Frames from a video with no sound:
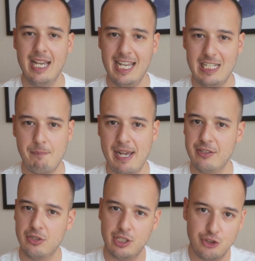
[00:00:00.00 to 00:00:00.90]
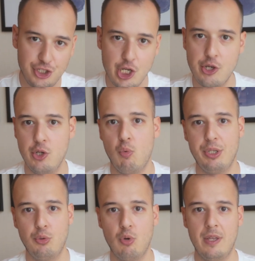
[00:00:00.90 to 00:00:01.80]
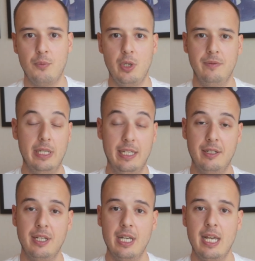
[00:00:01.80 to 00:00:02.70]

it depends on the geo you want to run within.